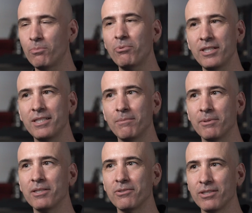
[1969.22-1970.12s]
you're pretty deep
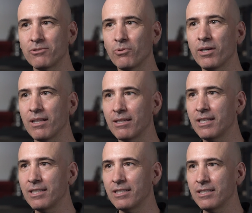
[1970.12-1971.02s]
into it as well,
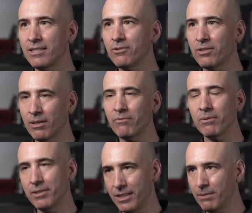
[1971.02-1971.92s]
and you come
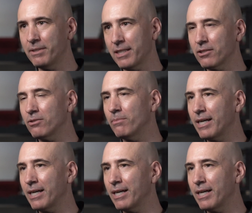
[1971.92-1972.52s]
from a deep technical